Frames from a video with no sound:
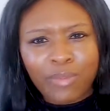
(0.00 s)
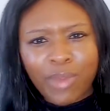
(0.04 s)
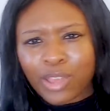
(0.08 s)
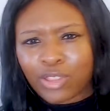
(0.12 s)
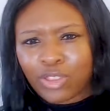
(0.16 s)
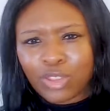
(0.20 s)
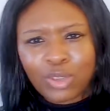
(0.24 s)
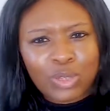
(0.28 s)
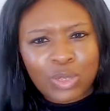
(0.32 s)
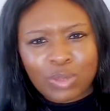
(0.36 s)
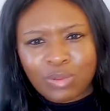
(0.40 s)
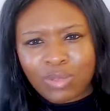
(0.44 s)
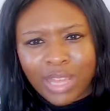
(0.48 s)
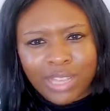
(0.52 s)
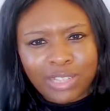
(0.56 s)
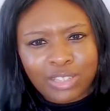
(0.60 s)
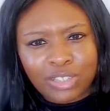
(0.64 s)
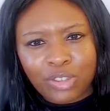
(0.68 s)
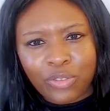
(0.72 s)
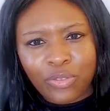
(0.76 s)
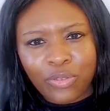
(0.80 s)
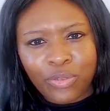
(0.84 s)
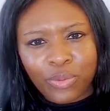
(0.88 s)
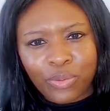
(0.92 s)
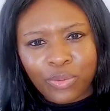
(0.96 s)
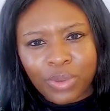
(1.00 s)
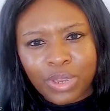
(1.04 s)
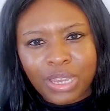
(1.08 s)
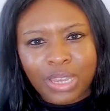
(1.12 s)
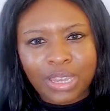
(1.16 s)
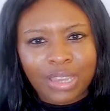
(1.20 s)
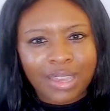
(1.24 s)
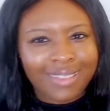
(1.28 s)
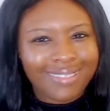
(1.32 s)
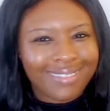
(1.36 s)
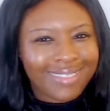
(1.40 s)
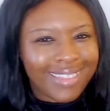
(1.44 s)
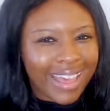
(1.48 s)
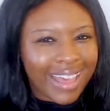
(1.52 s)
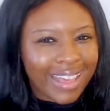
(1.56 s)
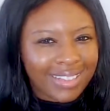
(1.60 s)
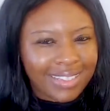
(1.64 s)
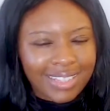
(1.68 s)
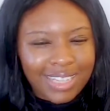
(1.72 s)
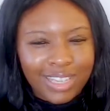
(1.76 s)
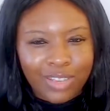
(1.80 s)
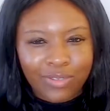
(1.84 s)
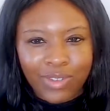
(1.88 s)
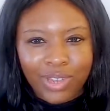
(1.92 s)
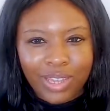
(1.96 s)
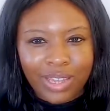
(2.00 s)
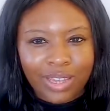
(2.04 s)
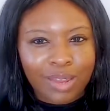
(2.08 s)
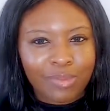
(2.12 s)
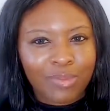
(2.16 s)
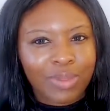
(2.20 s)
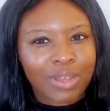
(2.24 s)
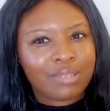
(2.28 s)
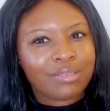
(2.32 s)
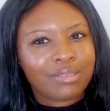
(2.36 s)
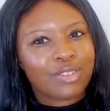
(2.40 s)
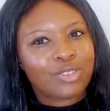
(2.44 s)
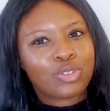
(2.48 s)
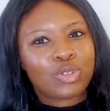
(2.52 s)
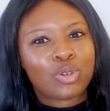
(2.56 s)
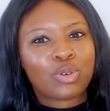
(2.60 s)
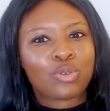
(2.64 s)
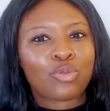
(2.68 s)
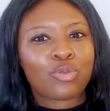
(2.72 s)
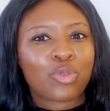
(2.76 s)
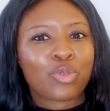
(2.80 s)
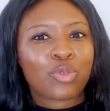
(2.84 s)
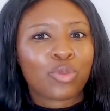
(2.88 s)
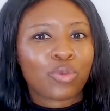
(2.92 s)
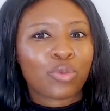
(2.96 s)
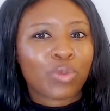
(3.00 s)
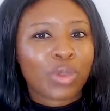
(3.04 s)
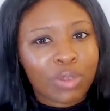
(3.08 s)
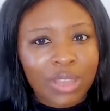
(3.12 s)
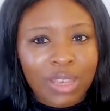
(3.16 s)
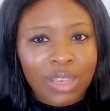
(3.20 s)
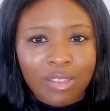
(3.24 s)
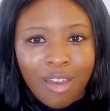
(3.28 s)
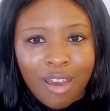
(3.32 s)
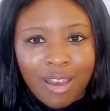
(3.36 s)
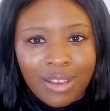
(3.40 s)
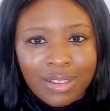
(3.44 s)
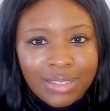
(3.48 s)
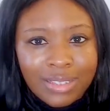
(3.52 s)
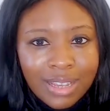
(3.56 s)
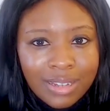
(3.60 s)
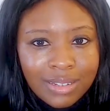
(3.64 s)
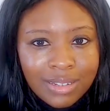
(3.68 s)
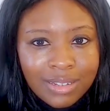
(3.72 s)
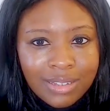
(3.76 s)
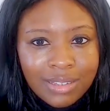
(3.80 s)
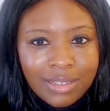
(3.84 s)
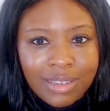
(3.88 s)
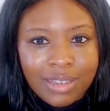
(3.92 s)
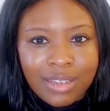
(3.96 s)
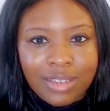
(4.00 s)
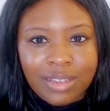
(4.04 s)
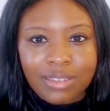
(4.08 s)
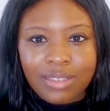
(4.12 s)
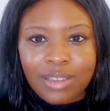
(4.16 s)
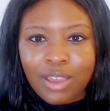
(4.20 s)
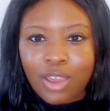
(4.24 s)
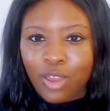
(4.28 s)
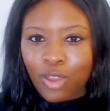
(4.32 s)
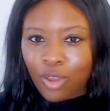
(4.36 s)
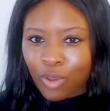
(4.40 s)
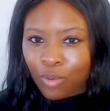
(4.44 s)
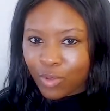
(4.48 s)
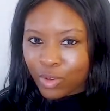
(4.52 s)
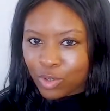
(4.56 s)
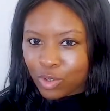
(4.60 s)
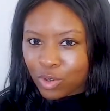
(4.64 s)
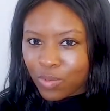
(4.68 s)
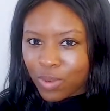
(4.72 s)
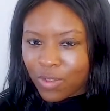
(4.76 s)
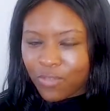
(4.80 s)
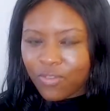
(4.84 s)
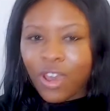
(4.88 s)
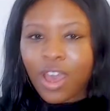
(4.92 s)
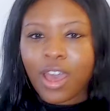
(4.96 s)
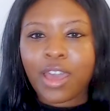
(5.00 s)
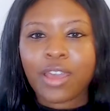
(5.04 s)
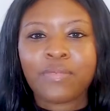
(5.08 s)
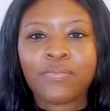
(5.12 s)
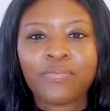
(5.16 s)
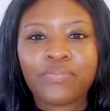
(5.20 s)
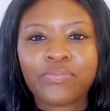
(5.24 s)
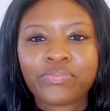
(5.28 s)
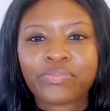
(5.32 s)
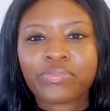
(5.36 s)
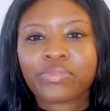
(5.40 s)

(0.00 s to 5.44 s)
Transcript: you do less than 3, and that's even, unless there are 3 really long sentences, which would be fine.